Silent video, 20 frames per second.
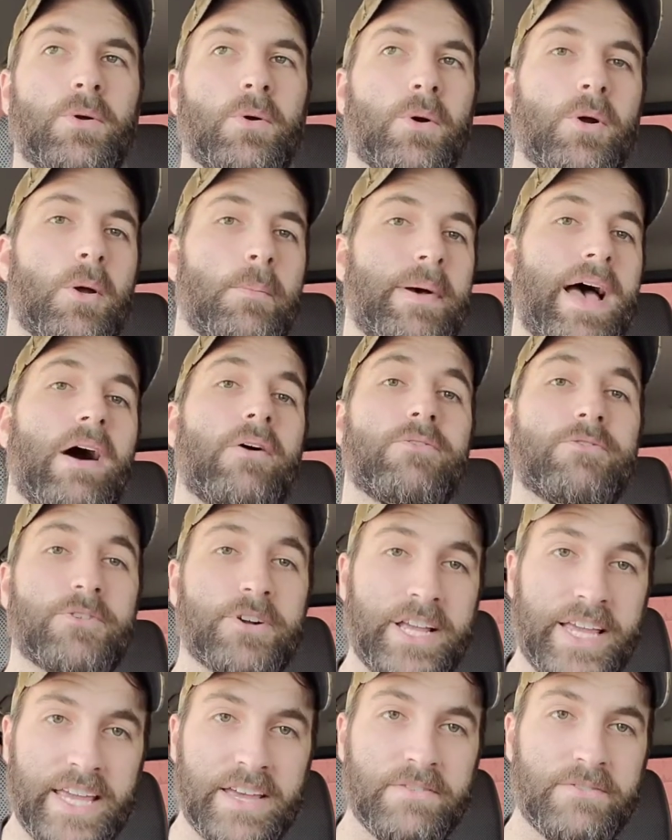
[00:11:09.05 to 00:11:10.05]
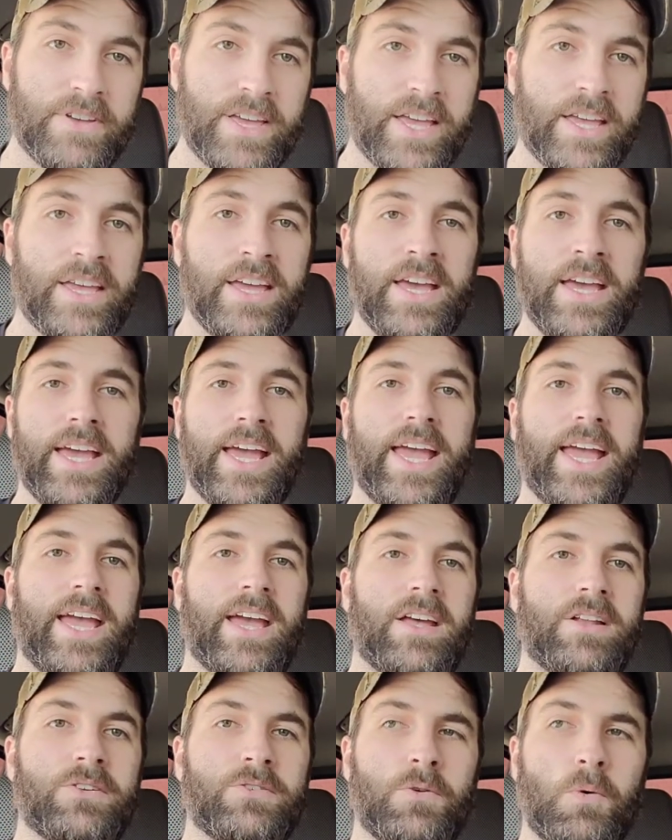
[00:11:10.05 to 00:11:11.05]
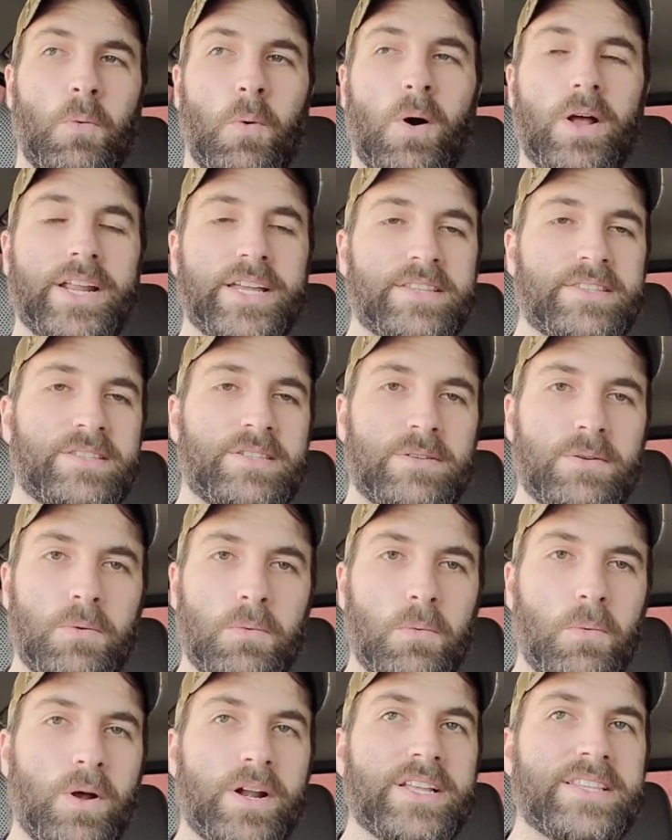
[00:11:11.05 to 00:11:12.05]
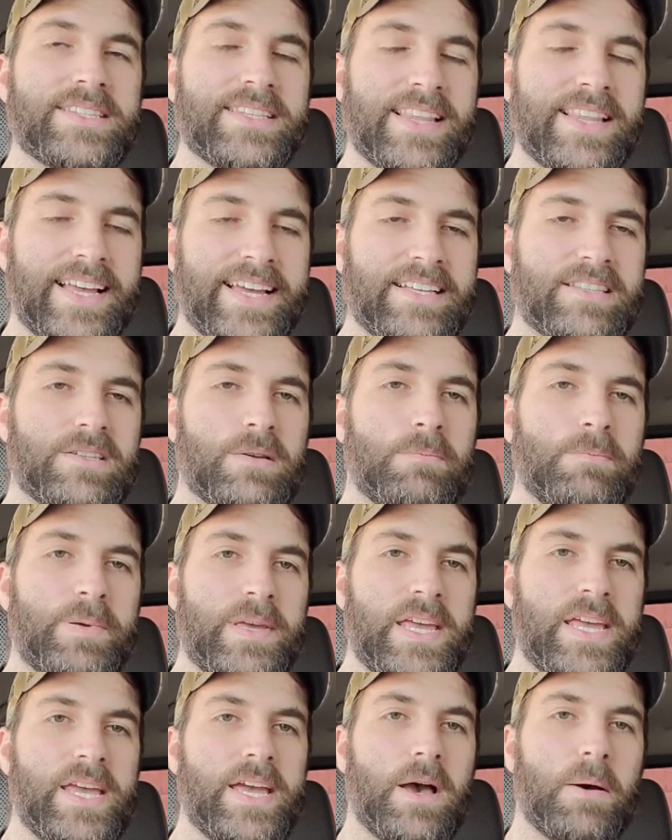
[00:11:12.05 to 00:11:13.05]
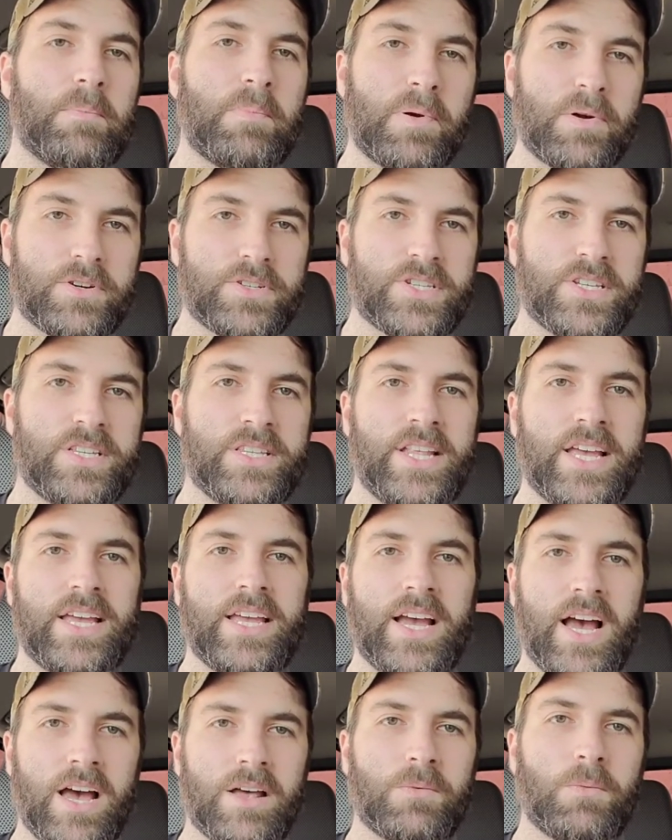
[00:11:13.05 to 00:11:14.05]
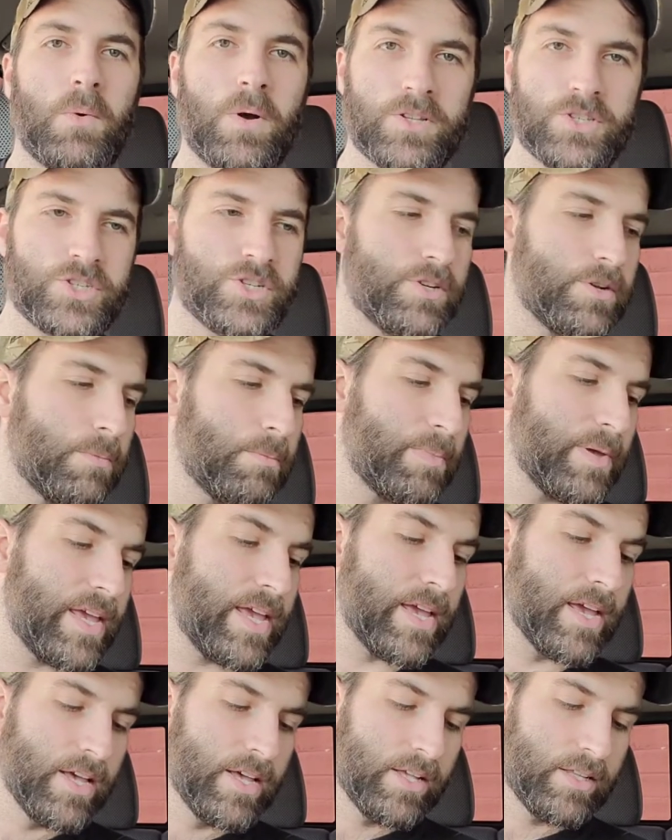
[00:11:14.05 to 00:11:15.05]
or about forgiving and what it's what it's like to be a person that God wants you to be.